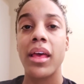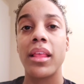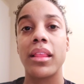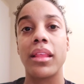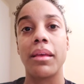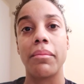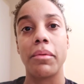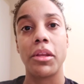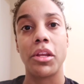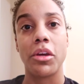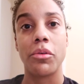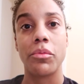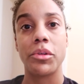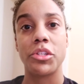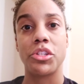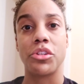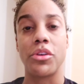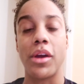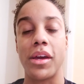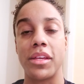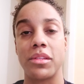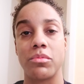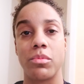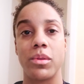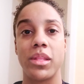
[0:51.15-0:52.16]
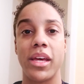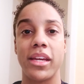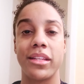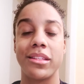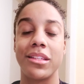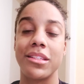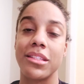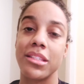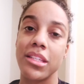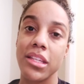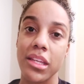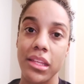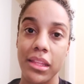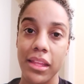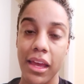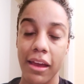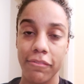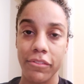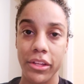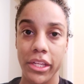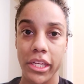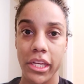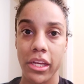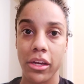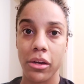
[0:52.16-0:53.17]
Let me know what you guys would like to see in
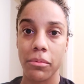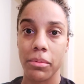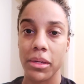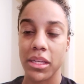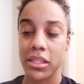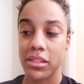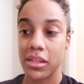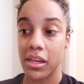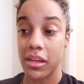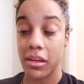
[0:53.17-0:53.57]
that video because